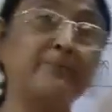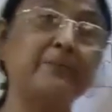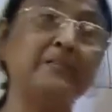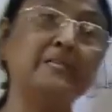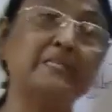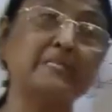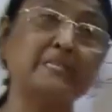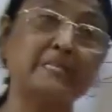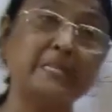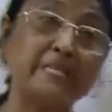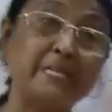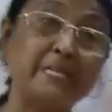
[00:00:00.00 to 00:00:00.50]

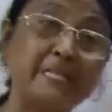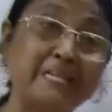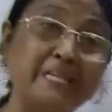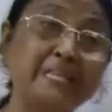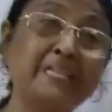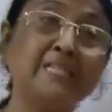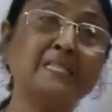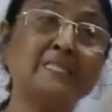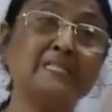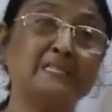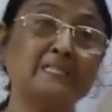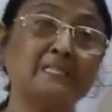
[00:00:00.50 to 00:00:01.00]
means
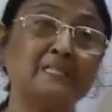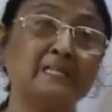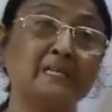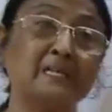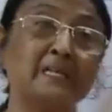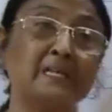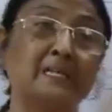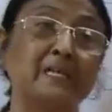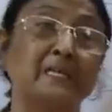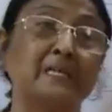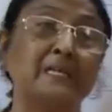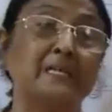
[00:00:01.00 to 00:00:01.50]
his
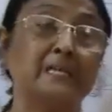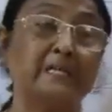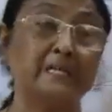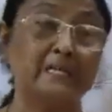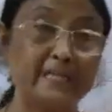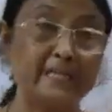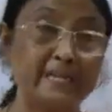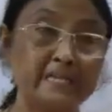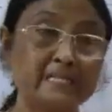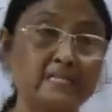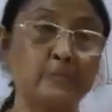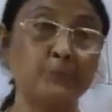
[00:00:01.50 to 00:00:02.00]

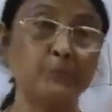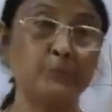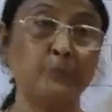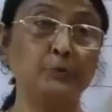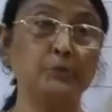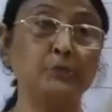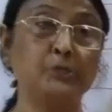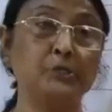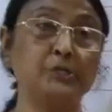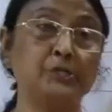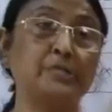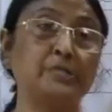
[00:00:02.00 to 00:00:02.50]
rest
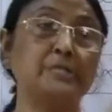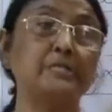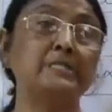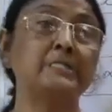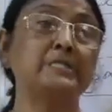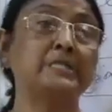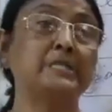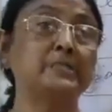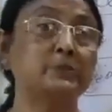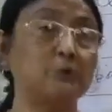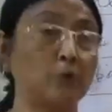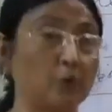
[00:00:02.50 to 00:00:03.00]

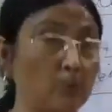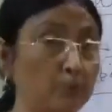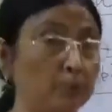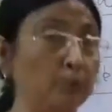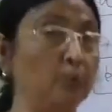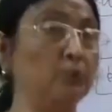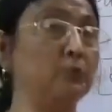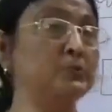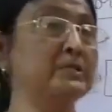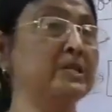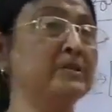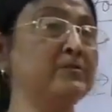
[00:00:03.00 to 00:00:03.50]
positions, his
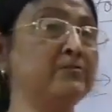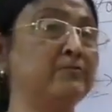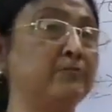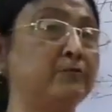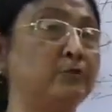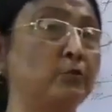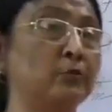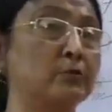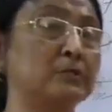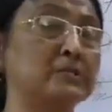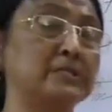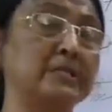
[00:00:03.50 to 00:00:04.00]
opposing
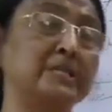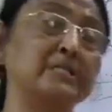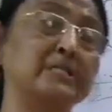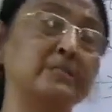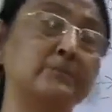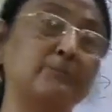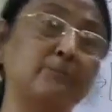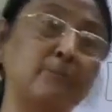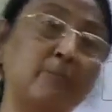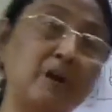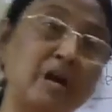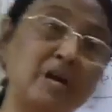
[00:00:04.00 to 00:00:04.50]
force is
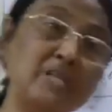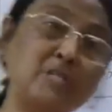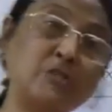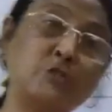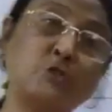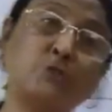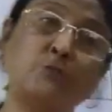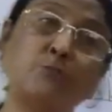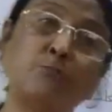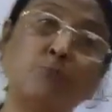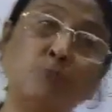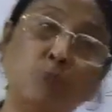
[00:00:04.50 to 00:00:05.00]

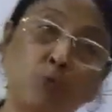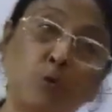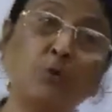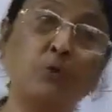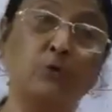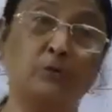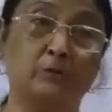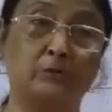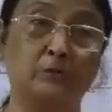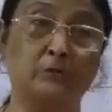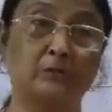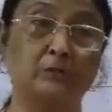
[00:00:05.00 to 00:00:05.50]
much
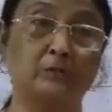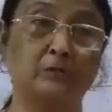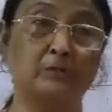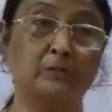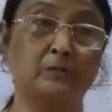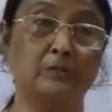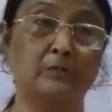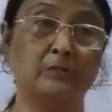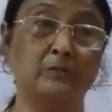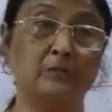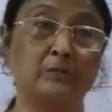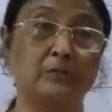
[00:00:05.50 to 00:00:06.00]
more
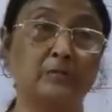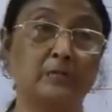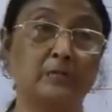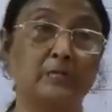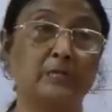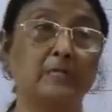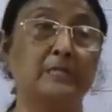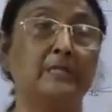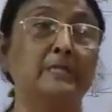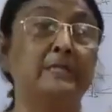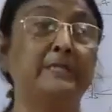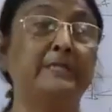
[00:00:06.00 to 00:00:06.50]

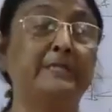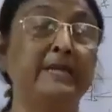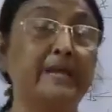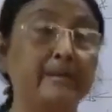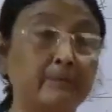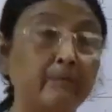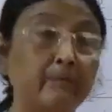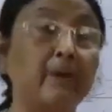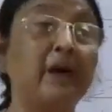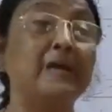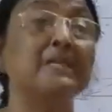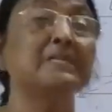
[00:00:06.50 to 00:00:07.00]

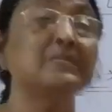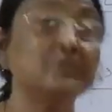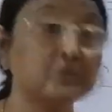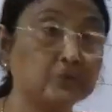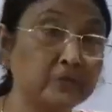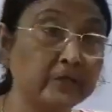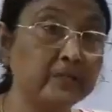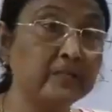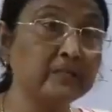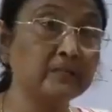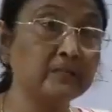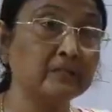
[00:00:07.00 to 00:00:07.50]
than my
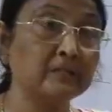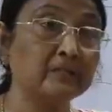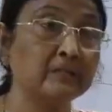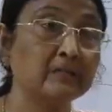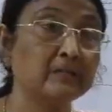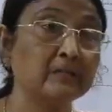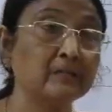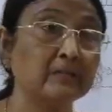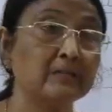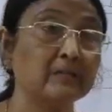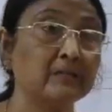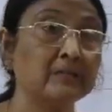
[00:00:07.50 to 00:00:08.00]
strength.
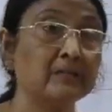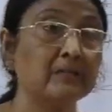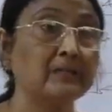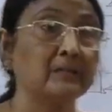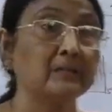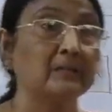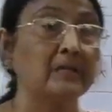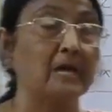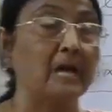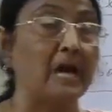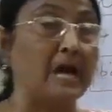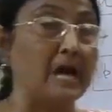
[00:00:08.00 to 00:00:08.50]

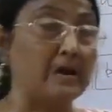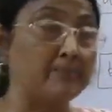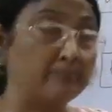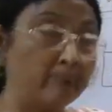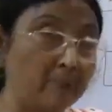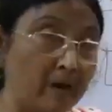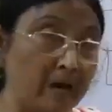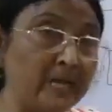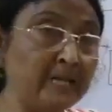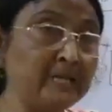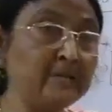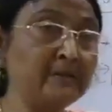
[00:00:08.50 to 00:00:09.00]

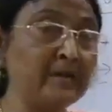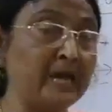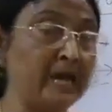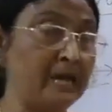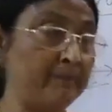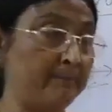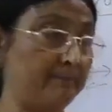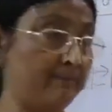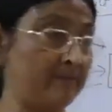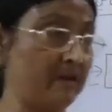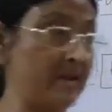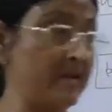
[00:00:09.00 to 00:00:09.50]
My
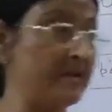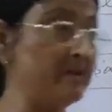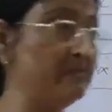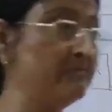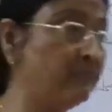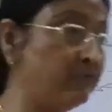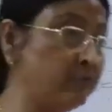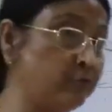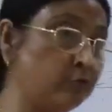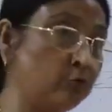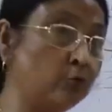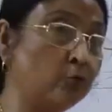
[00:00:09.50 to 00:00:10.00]
applying
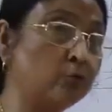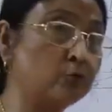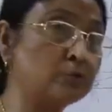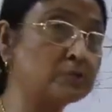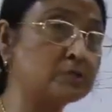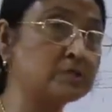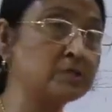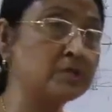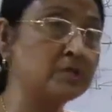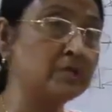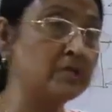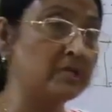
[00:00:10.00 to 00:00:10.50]

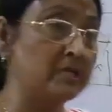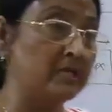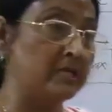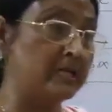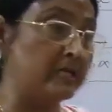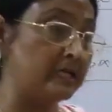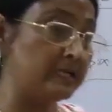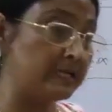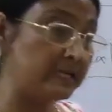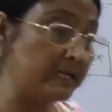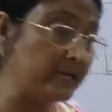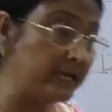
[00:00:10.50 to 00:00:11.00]
force
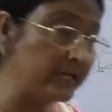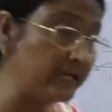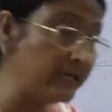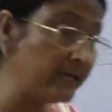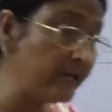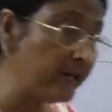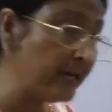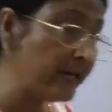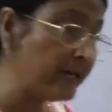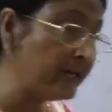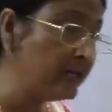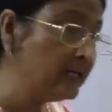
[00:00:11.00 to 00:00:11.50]

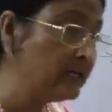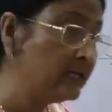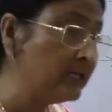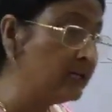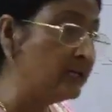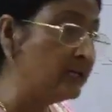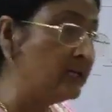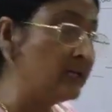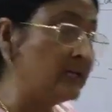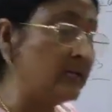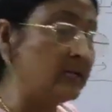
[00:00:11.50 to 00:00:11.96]
tending